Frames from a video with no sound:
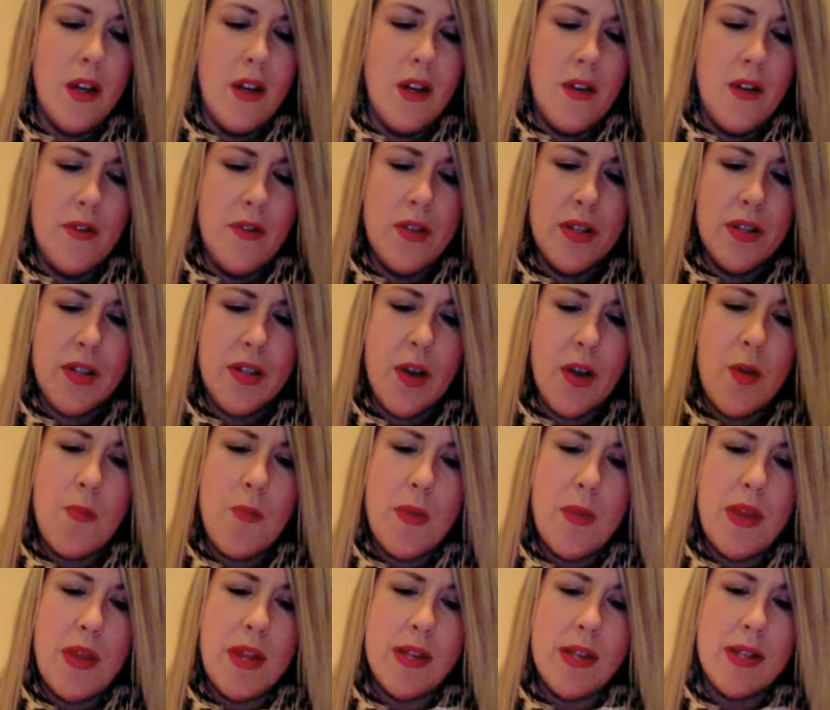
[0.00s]
just
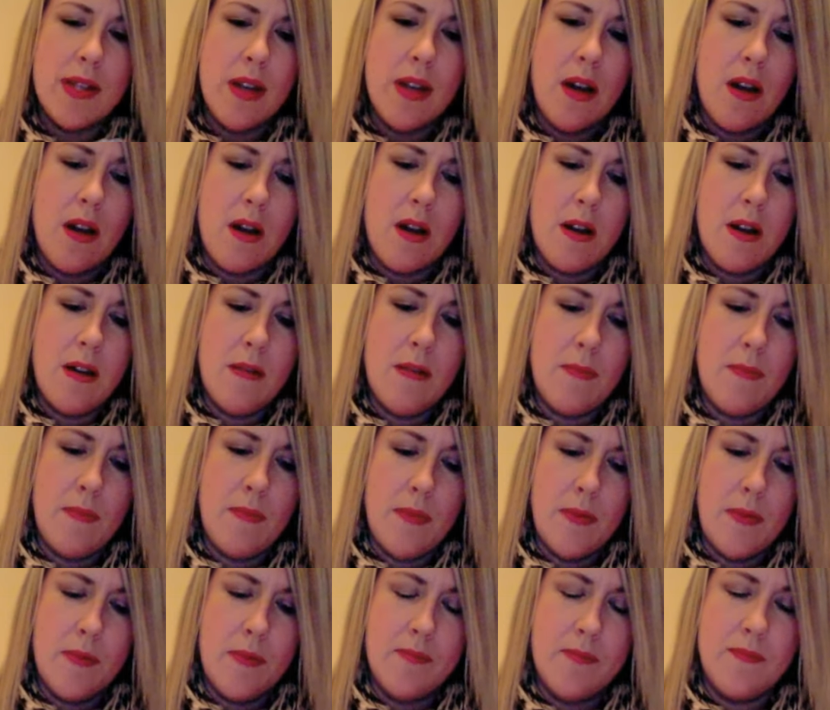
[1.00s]
open this up
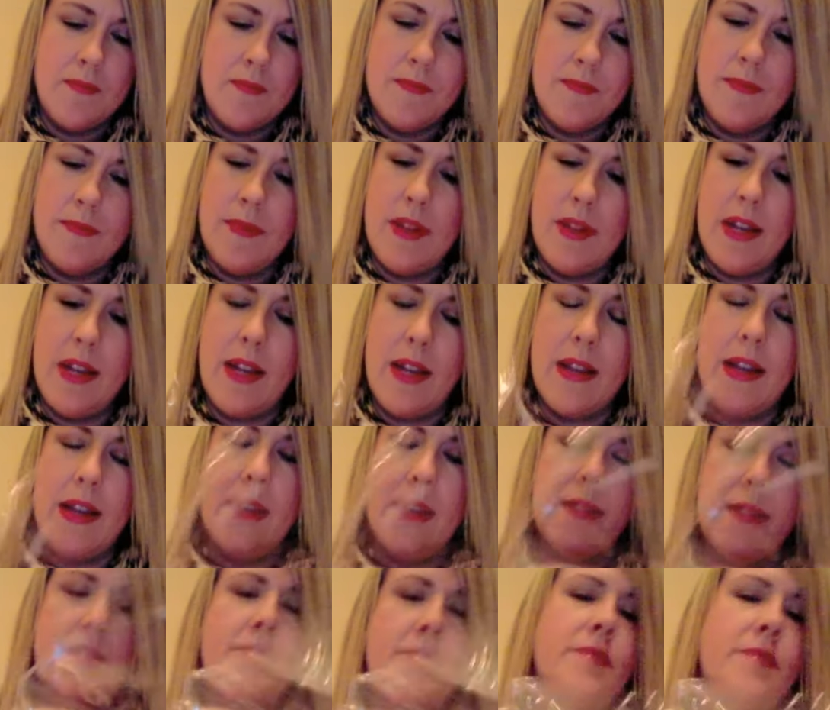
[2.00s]
like that.
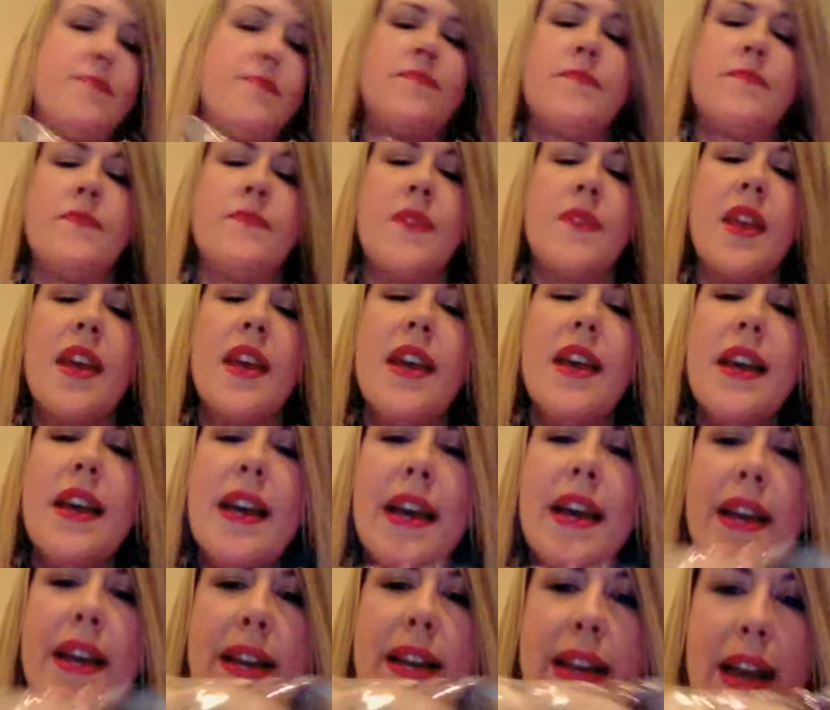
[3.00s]

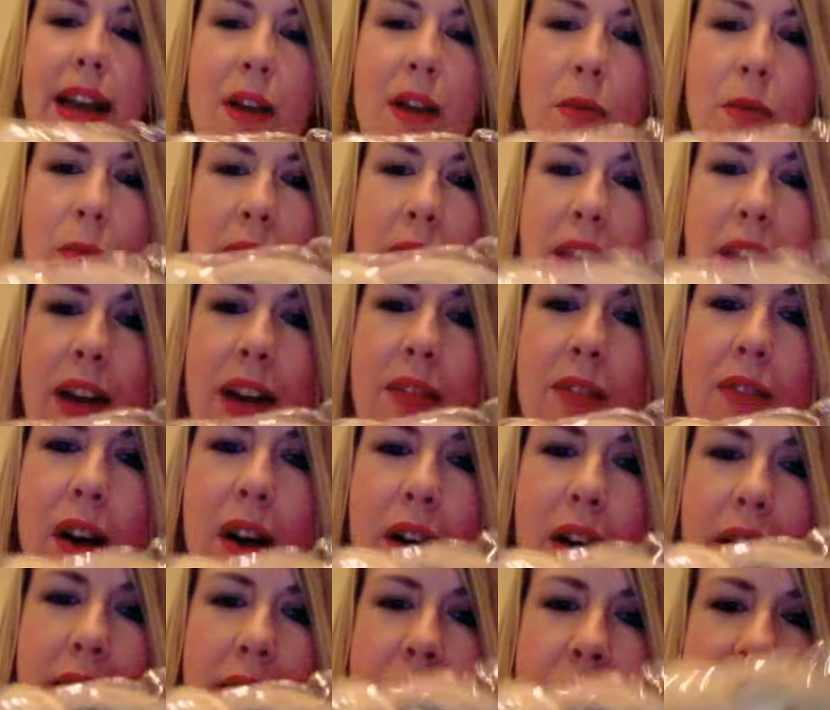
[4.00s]
Now, when they
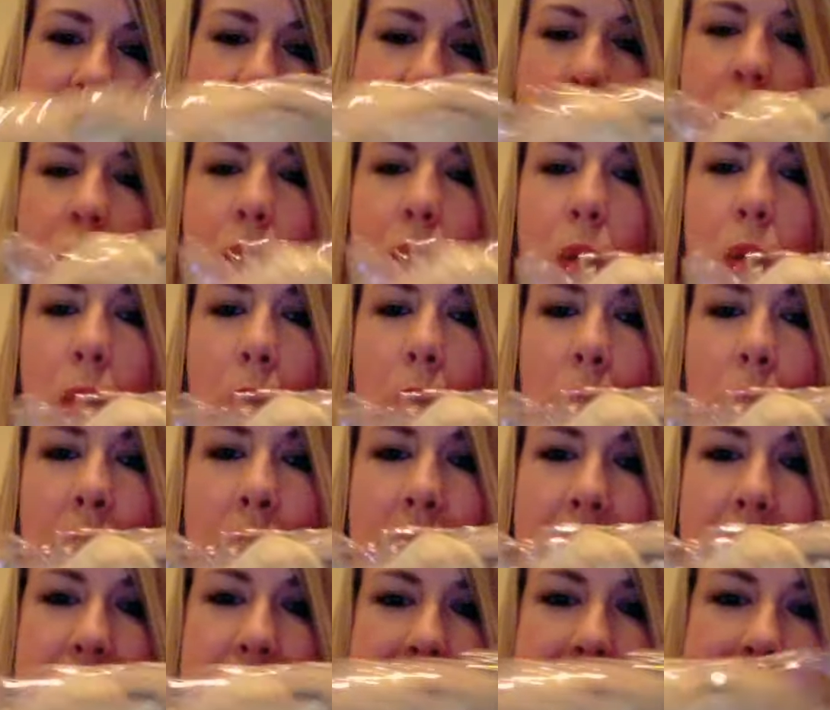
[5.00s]
arrived, they weren't all
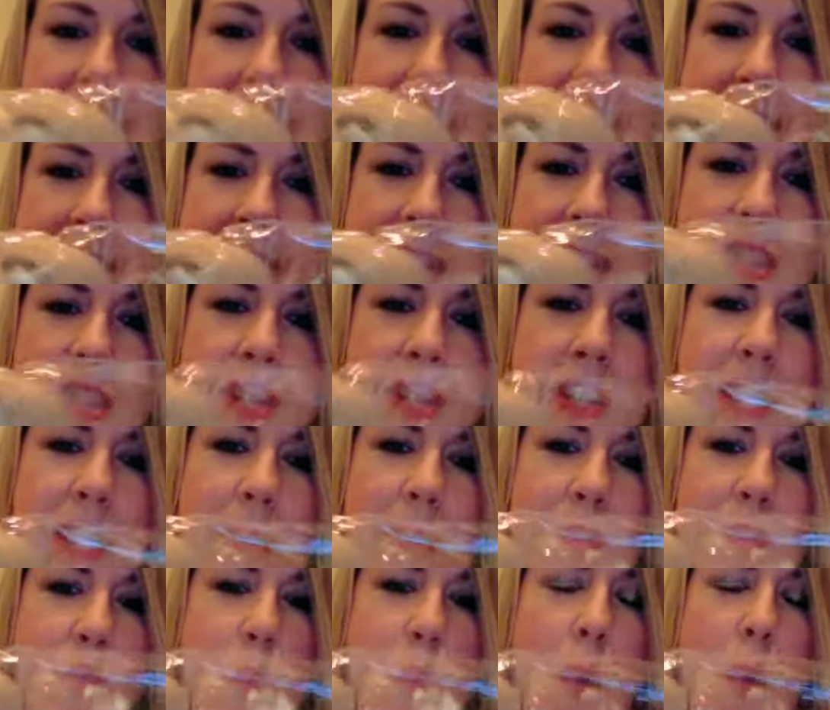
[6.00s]
in this section. There
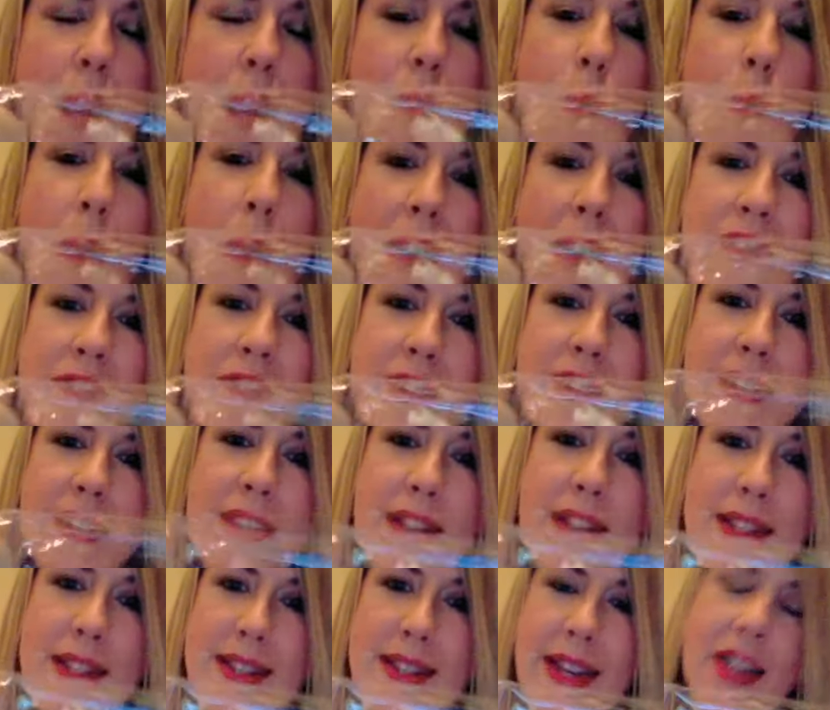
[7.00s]
was one weft in
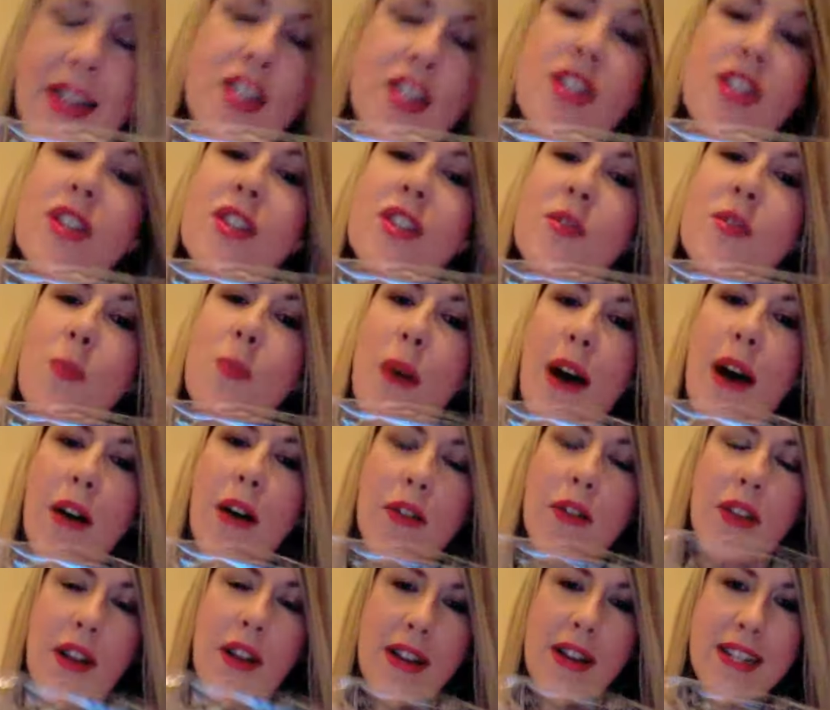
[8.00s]
this section as well.
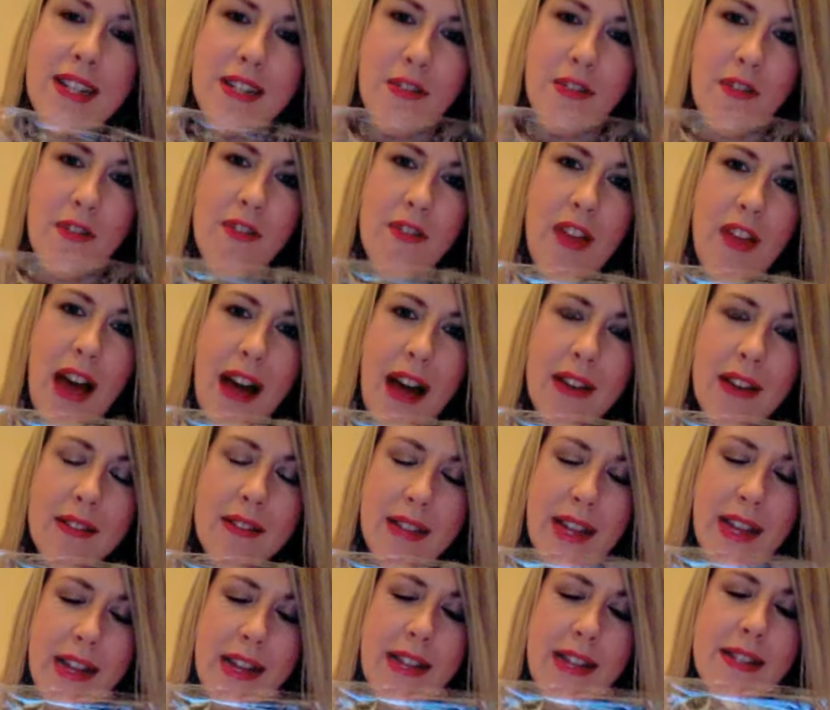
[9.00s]
The idea of that
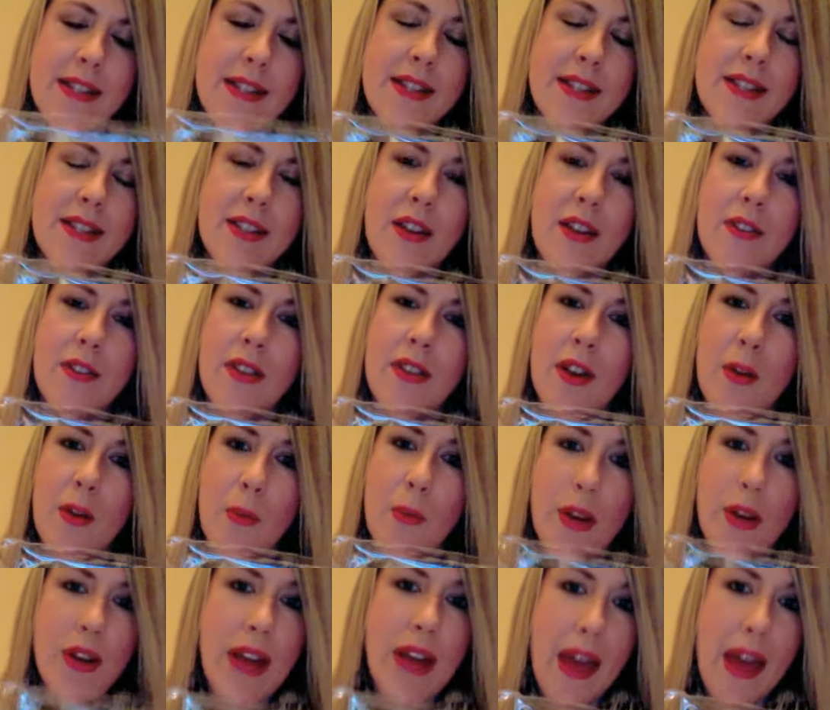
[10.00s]
is so that
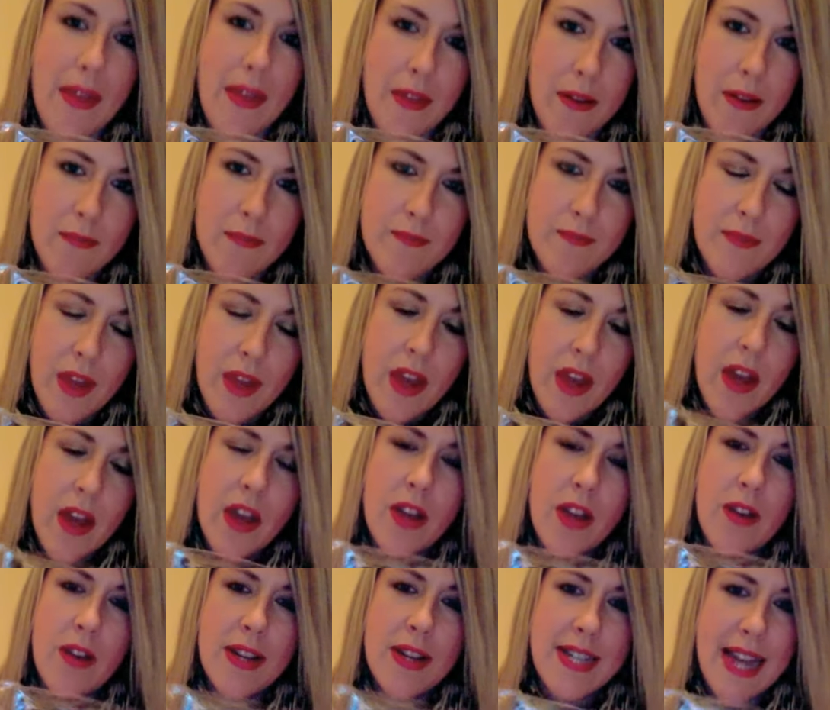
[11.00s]
when you get them,
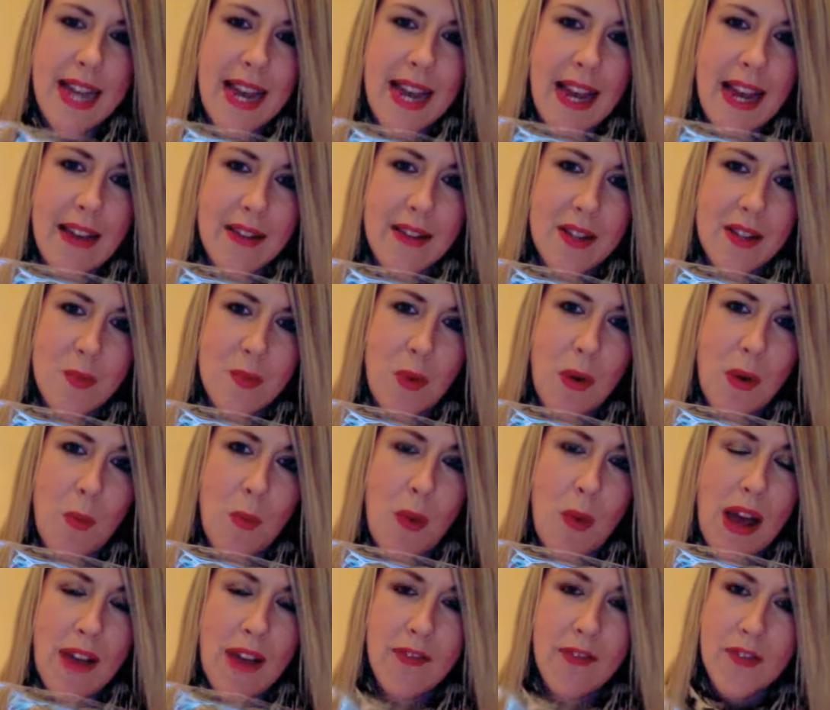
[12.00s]
you can take out this one
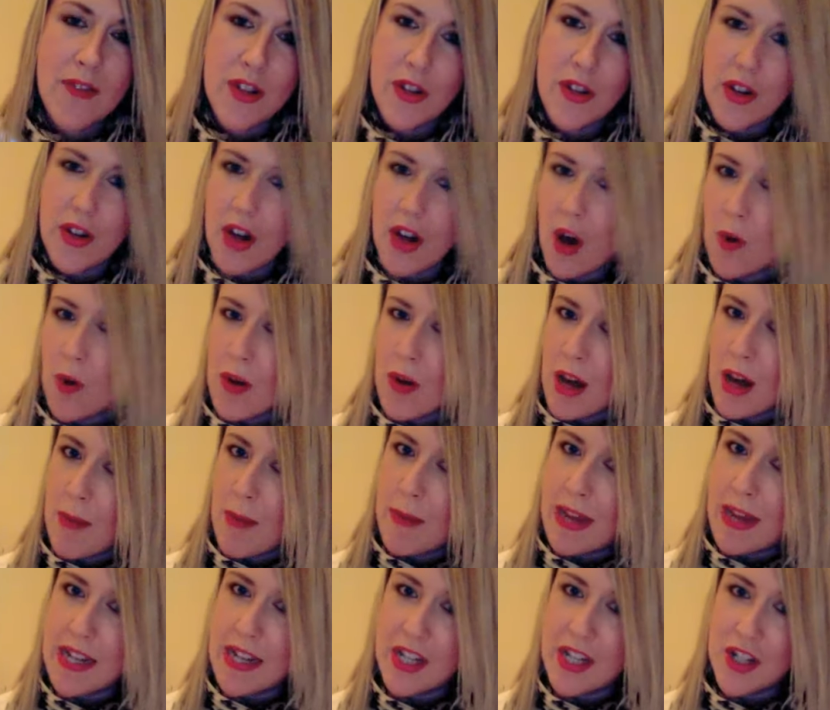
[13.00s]
weft, you can hold it up
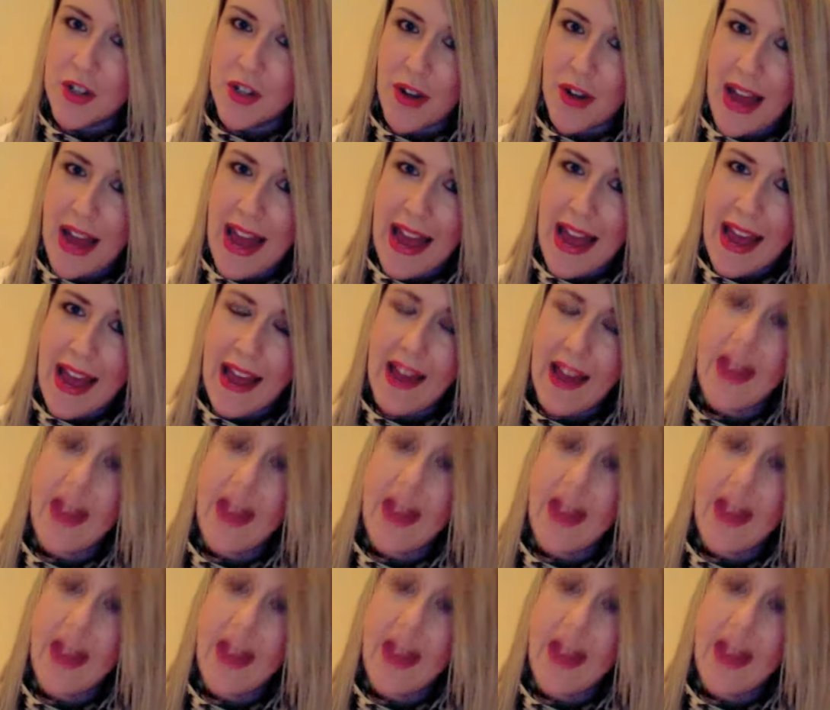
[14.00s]
against your hair